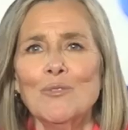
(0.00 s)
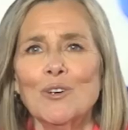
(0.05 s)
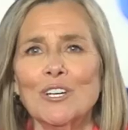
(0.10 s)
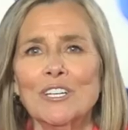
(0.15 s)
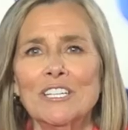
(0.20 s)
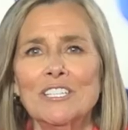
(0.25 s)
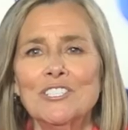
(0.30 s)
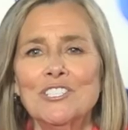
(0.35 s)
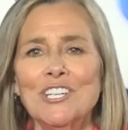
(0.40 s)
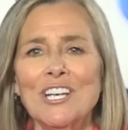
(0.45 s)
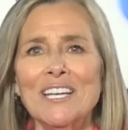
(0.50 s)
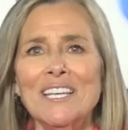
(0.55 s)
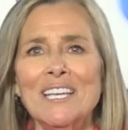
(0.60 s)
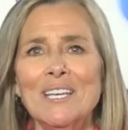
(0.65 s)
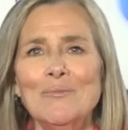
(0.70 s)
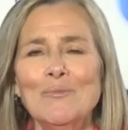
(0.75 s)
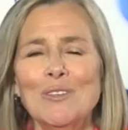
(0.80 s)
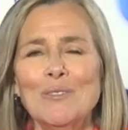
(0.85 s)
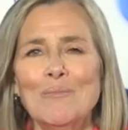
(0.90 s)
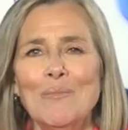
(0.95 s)
We're going to check
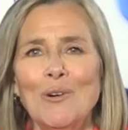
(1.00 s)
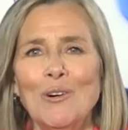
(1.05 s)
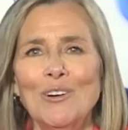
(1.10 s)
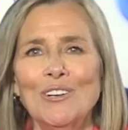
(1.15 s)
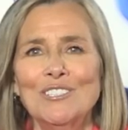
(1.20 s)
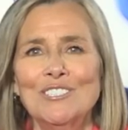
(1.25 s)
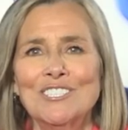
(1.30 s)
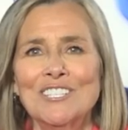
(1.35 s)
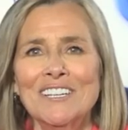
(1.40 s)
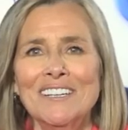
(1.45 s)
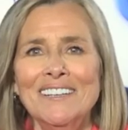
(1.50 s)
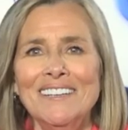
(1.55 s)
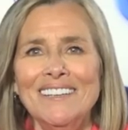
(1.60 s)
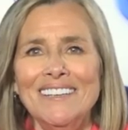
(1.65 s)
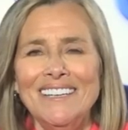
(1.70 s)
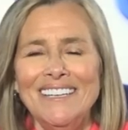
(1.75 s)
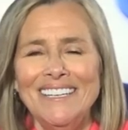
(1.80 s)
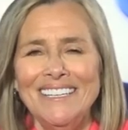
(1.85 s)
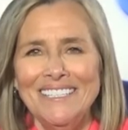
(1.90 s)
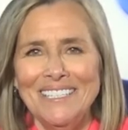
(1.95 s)
in with Marge
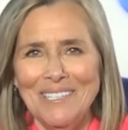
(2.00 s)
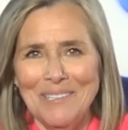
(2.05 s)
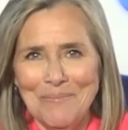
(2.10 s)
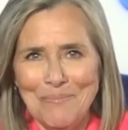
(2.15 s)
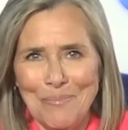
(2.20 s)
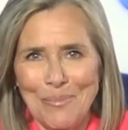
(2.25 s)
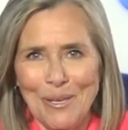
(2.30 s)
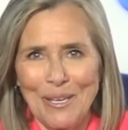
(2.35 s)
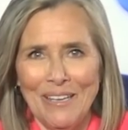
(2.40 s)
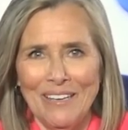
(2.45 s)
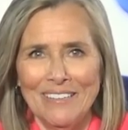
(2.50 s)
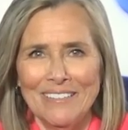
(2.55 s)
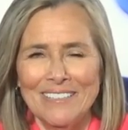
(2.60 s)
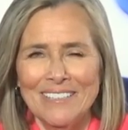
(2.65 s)
in a bit.